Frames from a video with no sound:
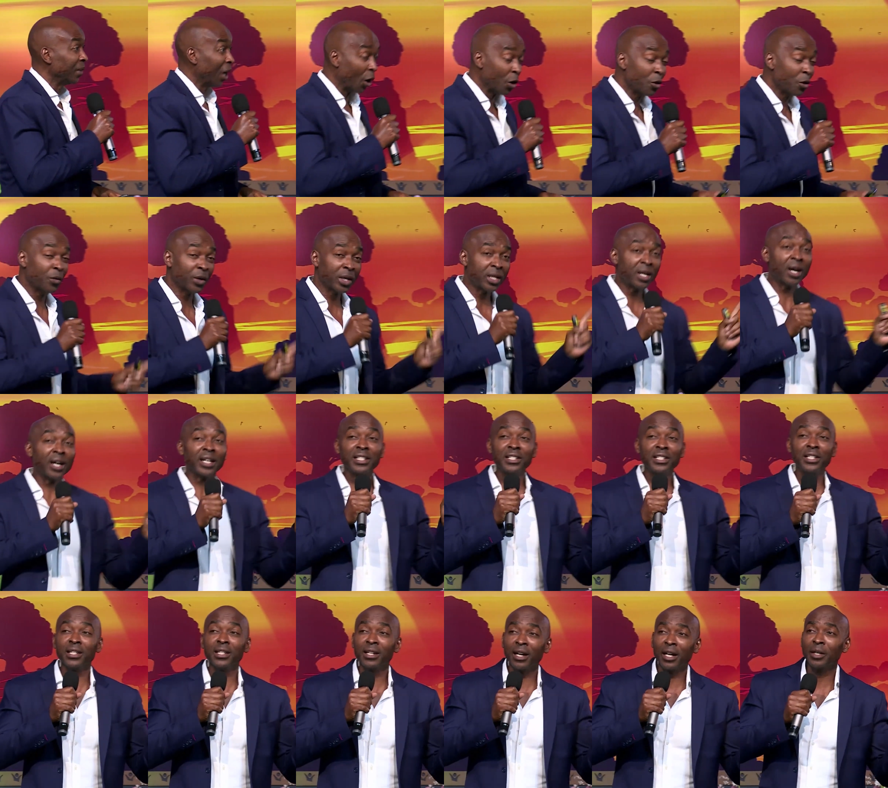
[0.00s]
Over
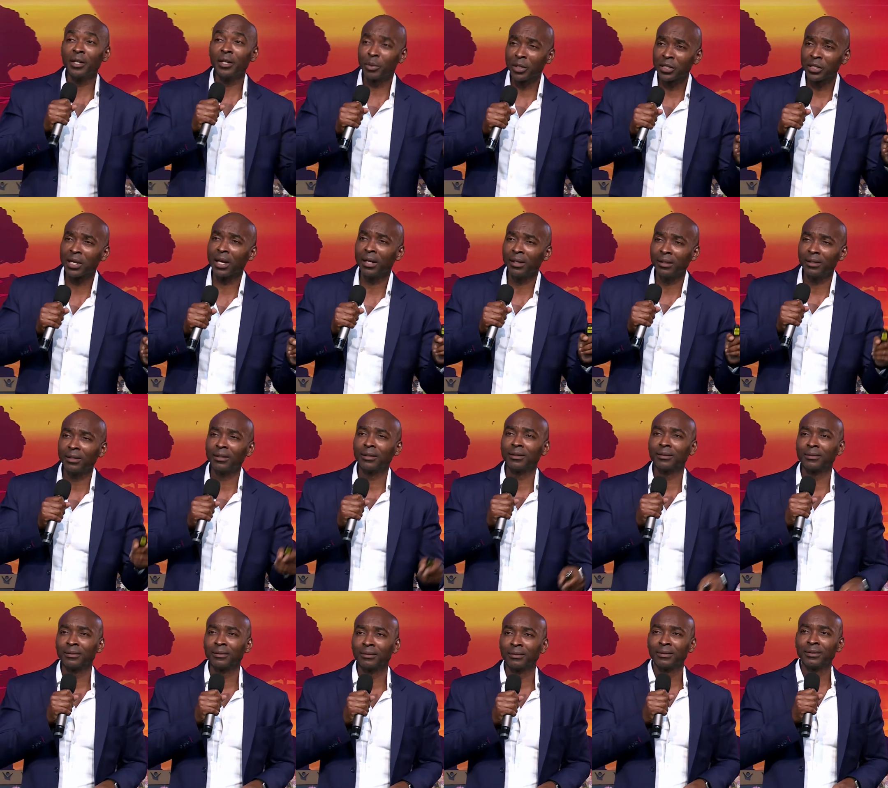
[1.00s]
99%.
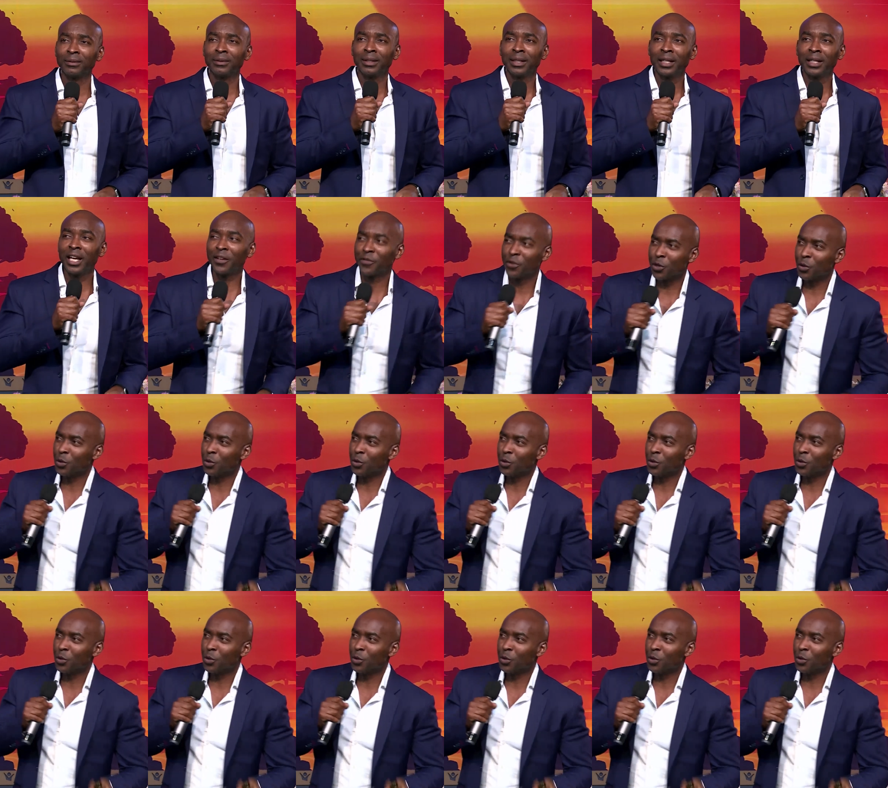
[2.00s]
If